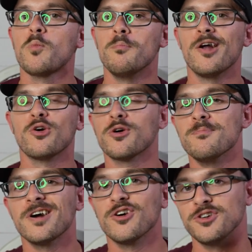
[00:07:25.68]
Better
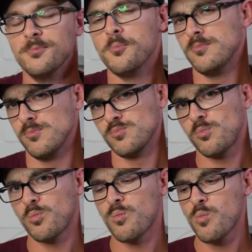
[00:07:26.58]
comparison.
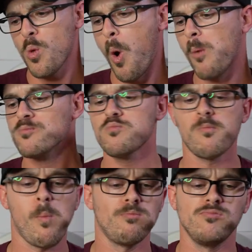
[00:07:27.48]

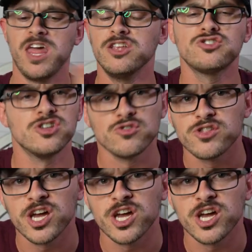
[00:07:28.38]
Instantly,